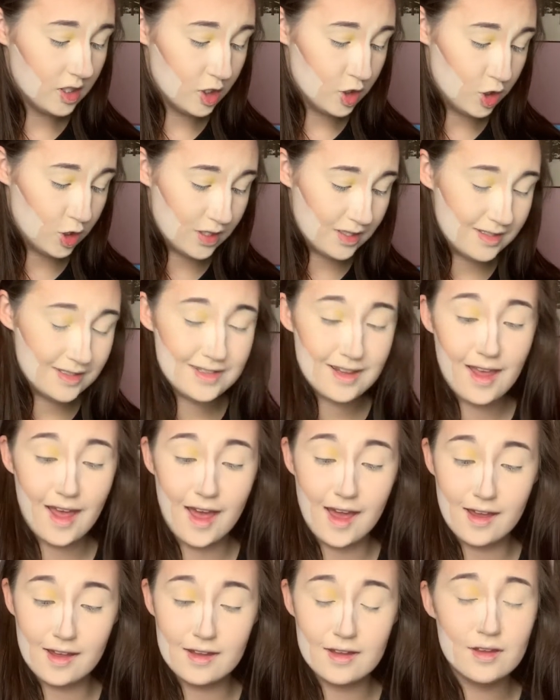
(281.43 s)
She's
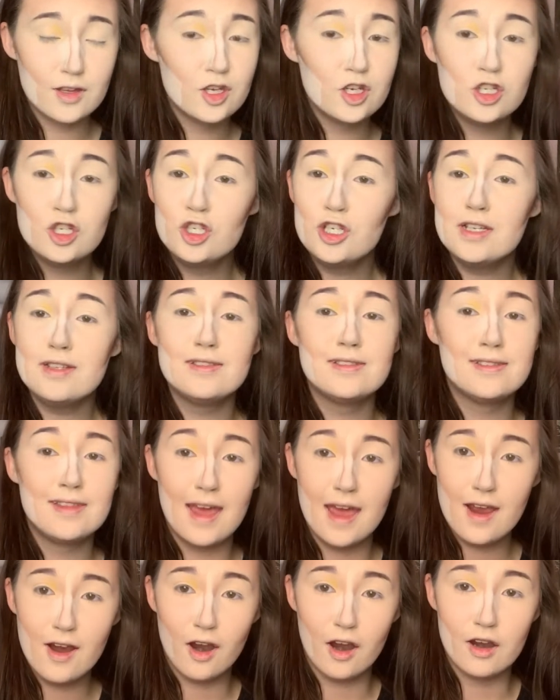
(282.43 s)
like, she's
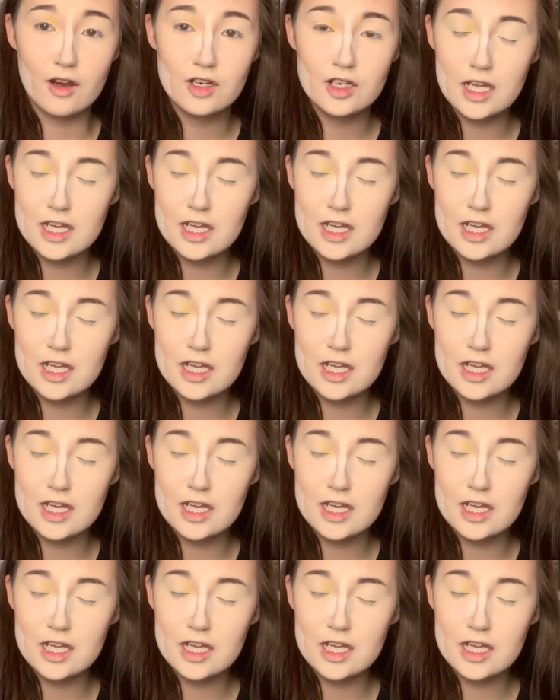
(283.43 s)
there.